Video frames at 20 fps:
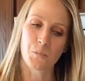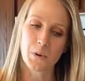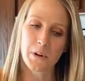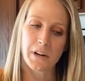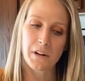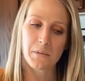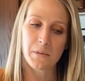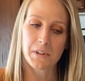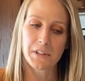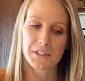What
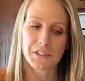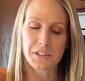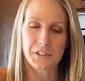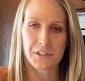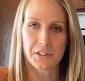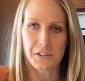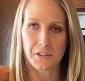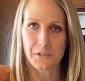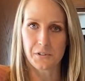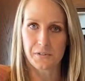I wanted to
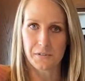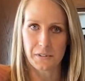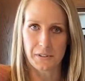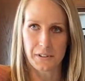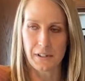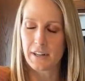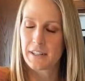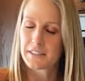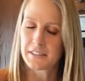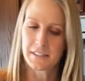do
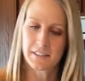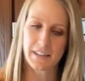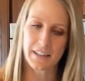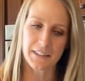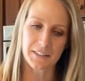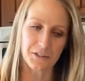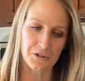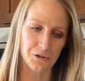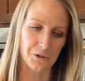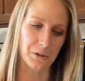for
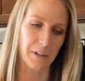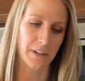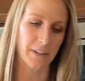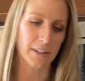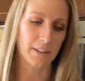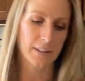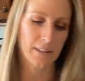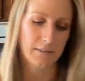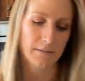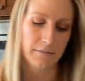today's
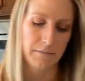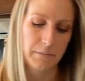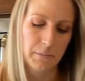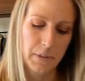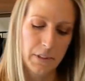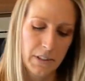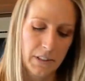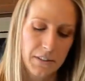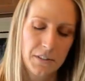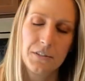drink,
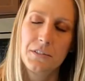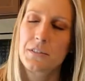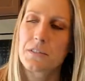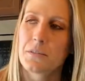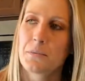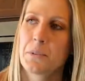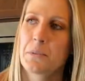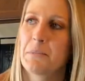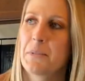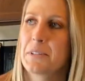because
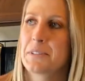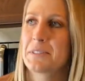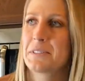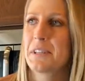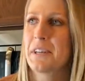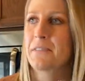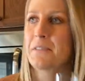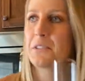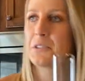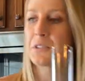we must
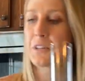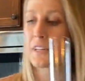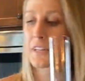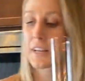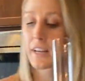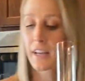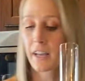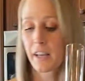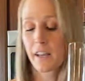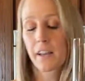have a
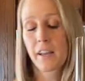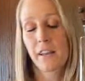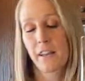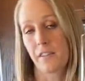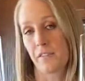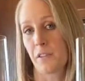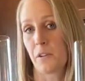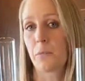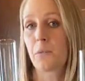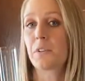drink,
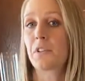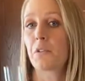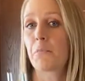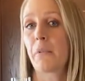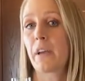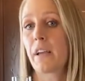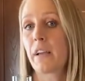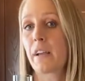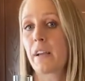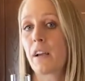is I wanted to
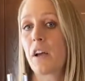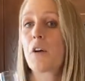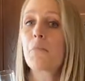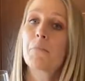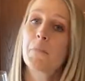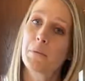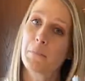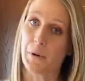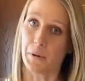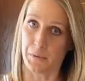make
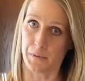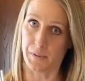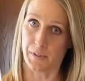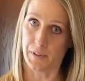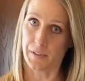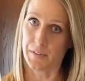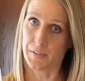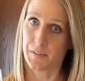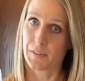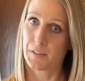
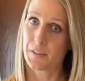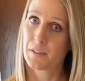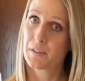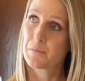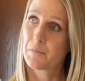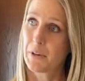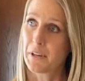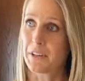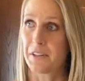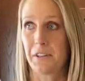mimosas.
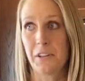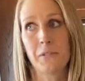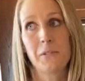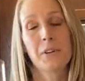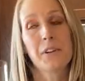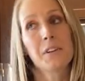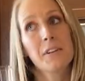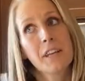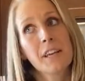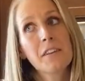But you know what
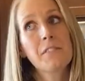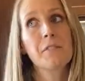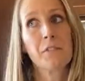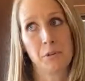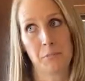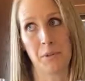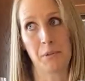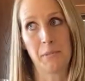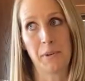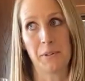you need for
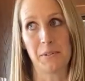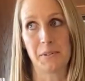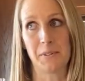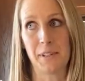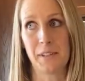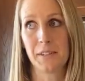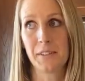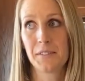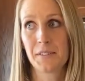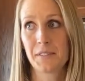
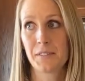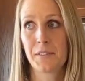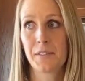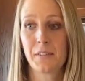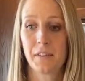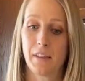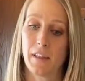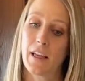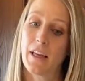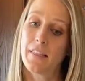mimosas
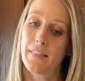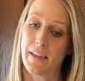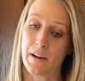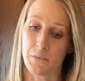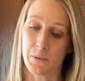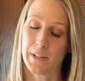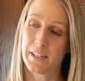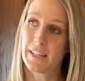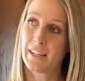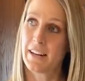that
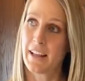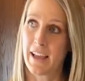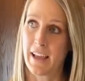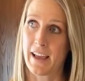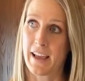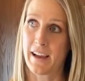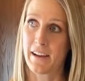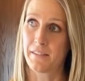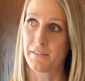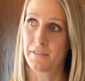we didn't
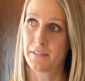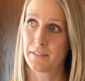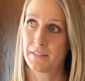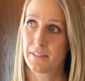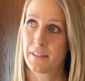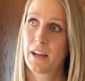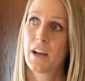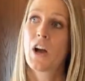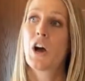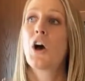have?
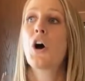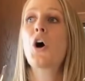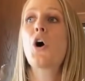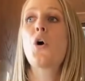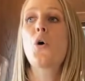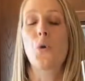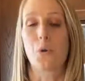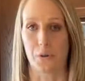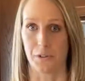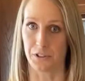
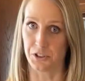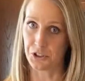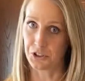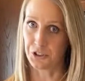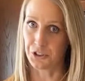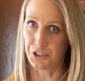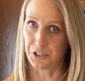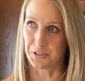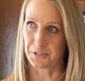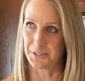Orange, Orange.
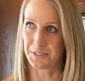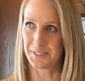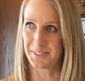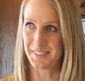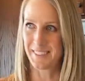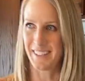juice.